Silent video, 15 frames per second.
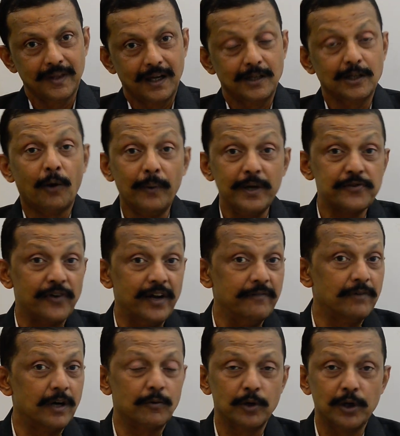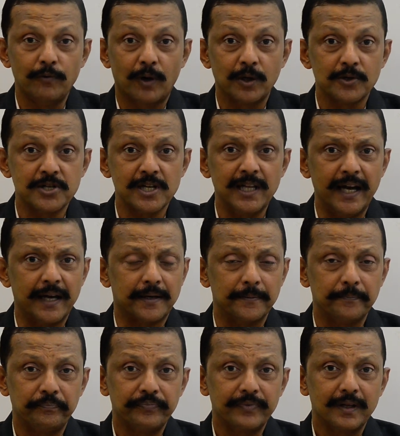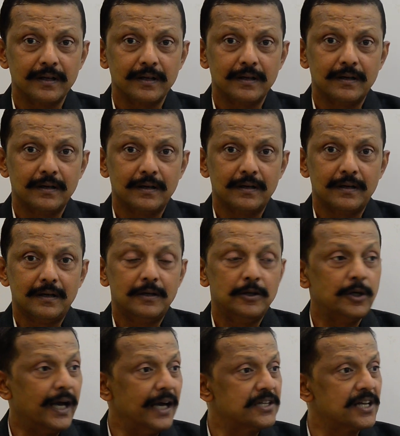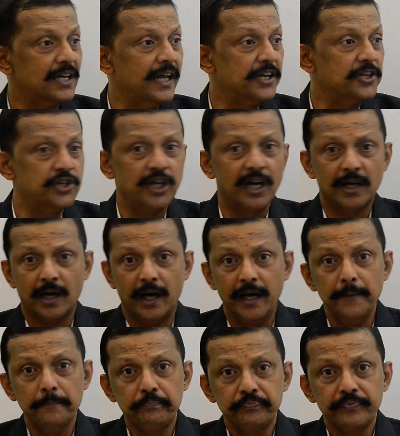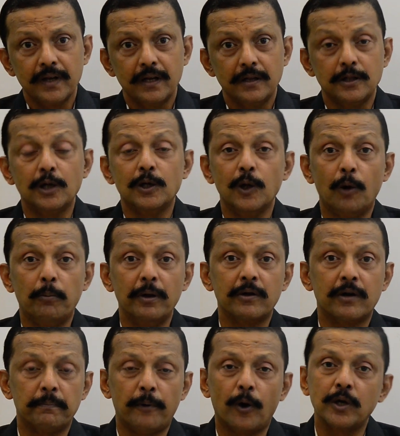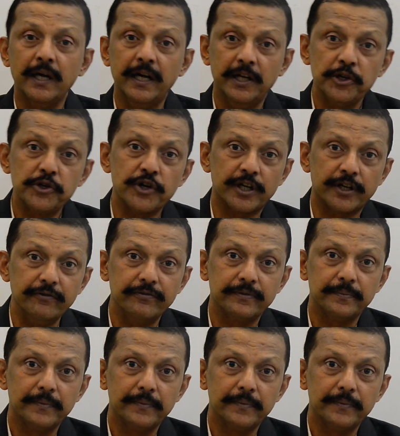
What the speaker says: Now, which framework would you want to select? You can select GRI, the Global Reporting Initiative.